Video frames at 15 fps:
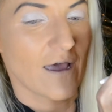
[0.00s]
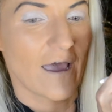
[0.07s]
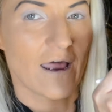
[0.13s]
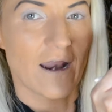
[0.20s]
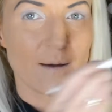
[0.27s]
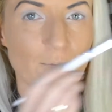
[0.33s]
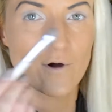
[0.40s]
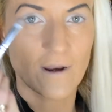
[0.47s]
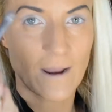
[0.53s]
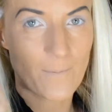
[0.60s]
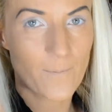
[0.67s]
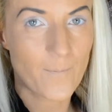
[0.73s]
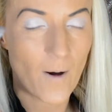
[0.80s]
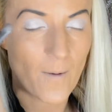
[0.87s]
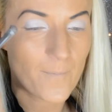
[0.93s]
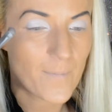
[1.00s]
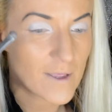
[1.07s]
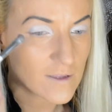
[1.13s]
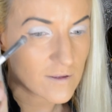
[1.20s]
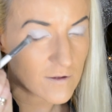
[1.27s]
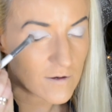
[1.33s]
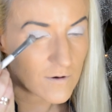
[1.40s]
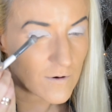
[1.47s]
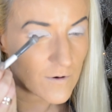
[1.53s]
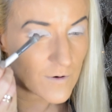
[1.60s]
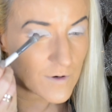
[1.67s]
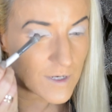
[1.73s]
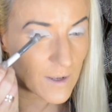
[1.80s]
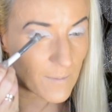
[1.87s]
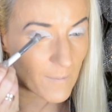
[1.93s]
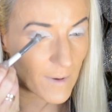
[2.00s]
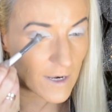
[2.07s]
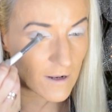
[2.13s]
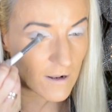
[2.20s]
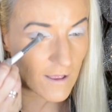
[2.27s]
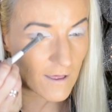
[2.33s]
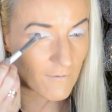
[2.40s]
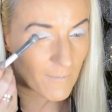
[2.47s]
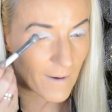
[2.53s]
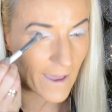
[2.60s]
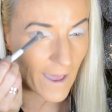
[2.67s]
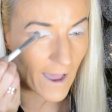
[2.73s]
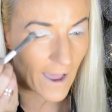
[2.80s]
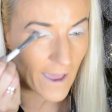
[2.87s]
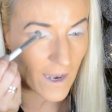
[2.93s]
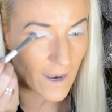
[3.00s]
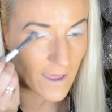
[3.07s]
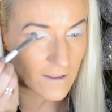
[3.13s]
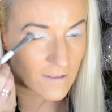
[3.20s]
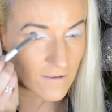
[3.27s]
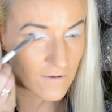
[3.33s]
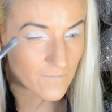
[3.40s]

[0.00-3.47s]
And I'm gonna pop it to the middle of my eyelid.